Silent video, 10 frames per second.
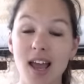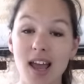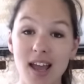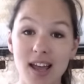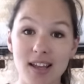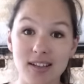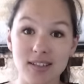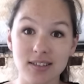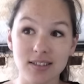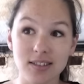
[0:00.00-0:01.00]

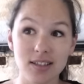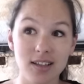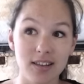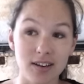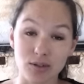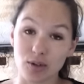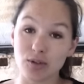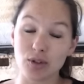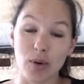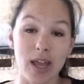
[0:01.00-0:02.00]
And there's
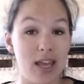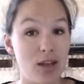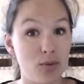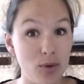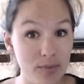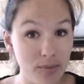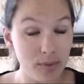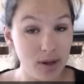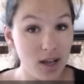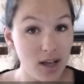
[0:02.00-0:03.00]
also a group,
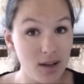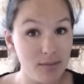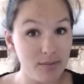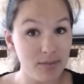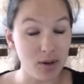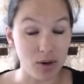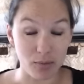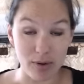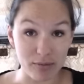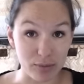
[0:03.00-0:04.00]
a
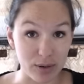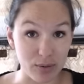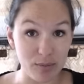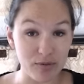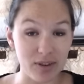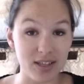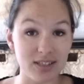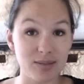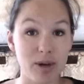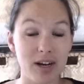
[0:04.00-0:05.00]
Ravelry group for
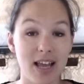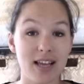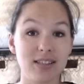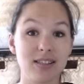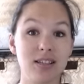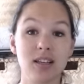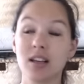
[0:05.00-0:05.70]
this podcast,